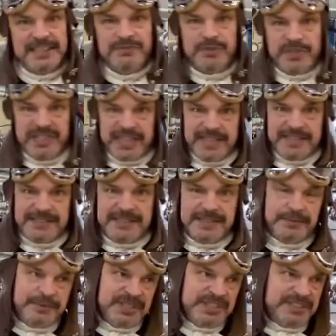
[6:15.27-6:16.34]
for Jakt,
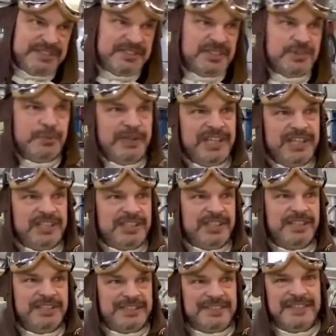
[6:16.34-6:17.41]
which is the
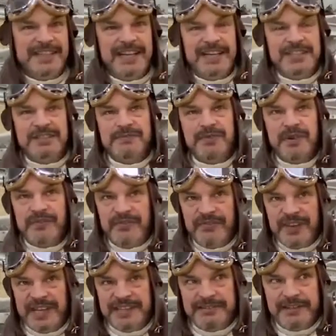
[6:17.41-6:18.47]
Swedish designation for a
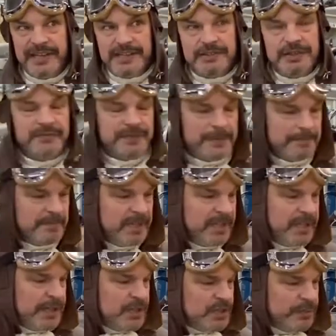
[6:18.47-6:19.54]
fighter aircraft.
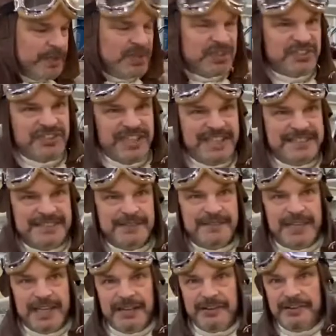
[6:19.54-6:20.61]
So we got 60 of the
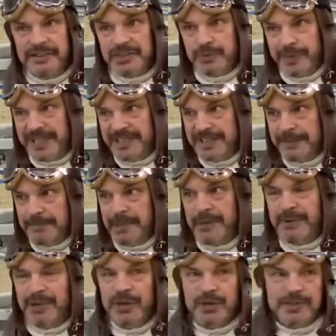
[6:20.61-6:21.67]
120, and
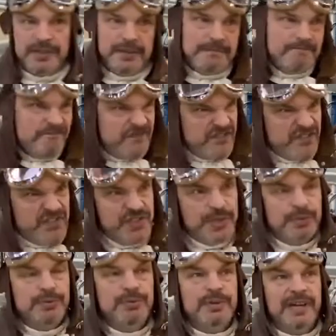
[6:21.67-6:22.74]
we got a
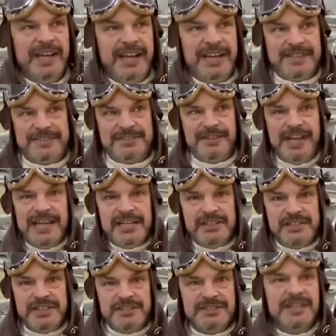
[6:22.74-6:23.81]
few extra
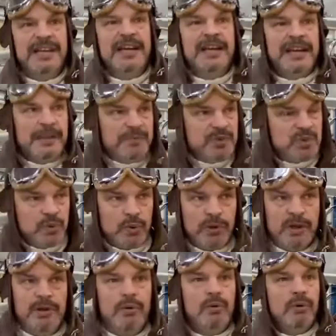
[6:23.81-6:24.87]
engines. And that was all,
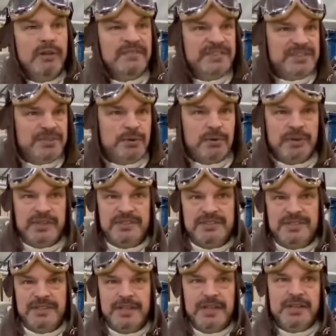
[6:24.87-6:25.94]
all of these
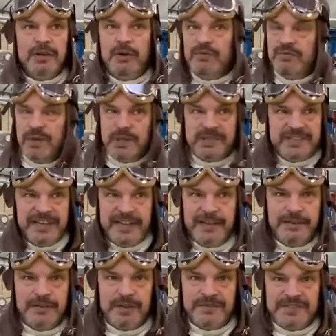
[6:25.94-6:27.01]
orders. No Vultee
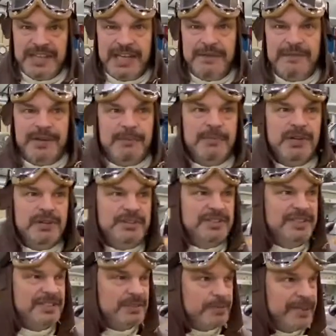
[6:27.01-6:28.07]
aircrafts ever
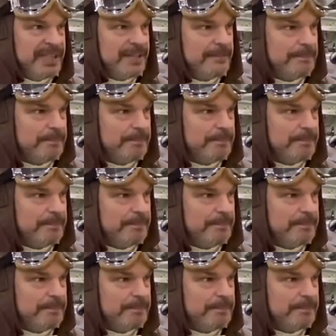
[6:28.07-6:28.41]
emerged in Sweden.